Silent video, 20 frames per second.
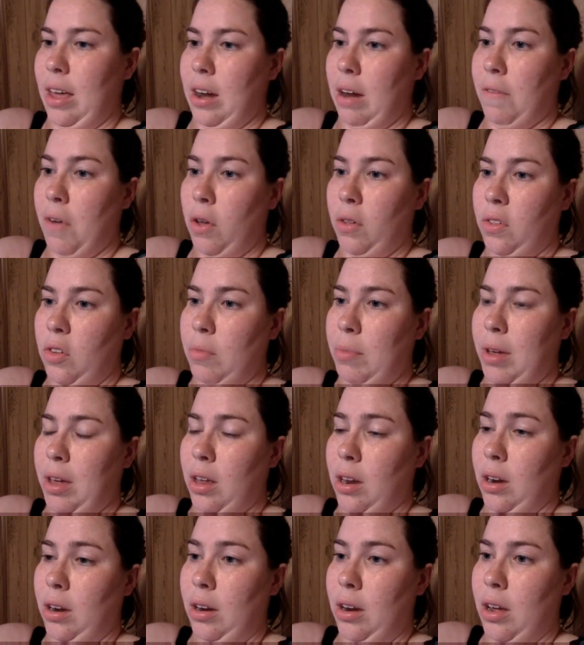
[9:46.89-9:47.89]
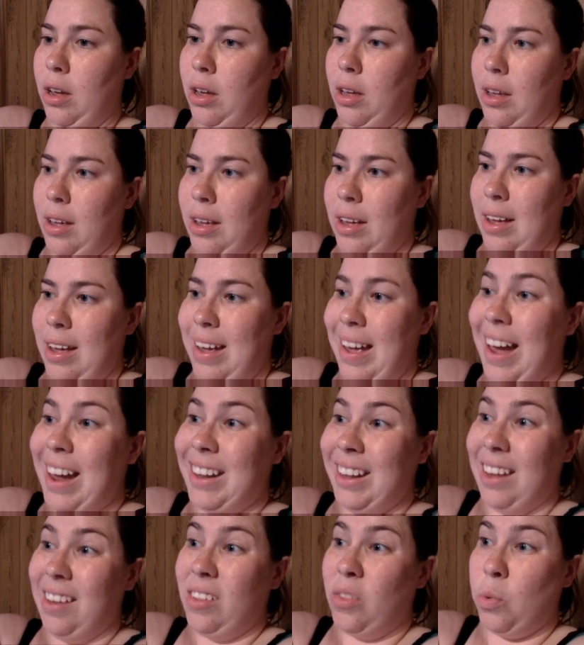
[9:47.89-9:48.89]
And I've also been at
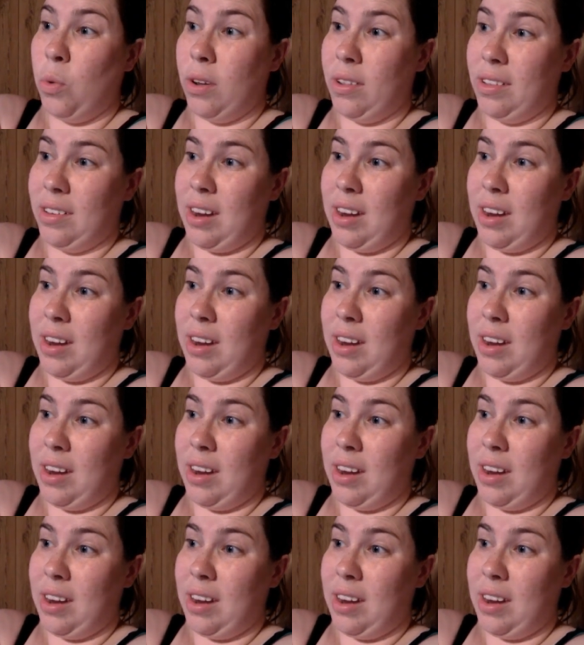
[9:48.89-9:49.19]
least once